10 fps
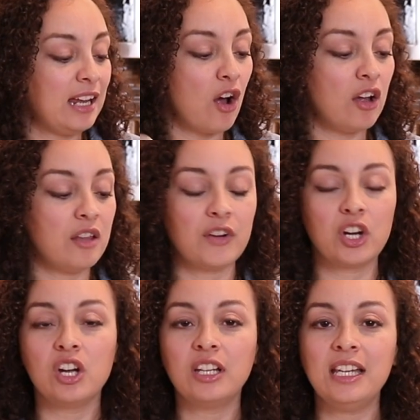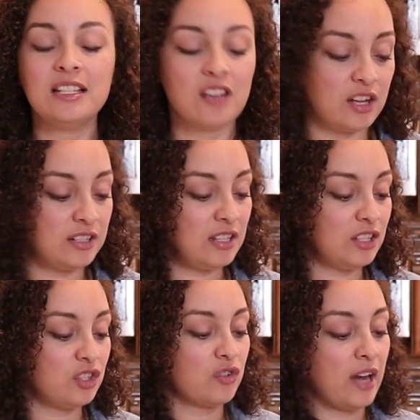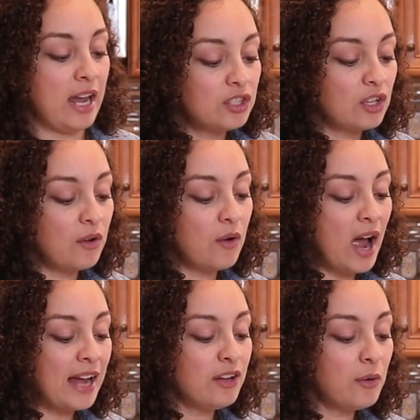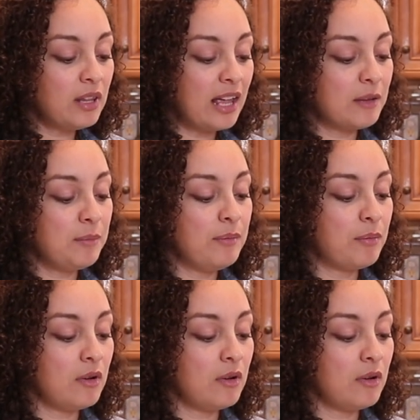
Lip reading: all of our cookies onto this tray. So I know a lot of people,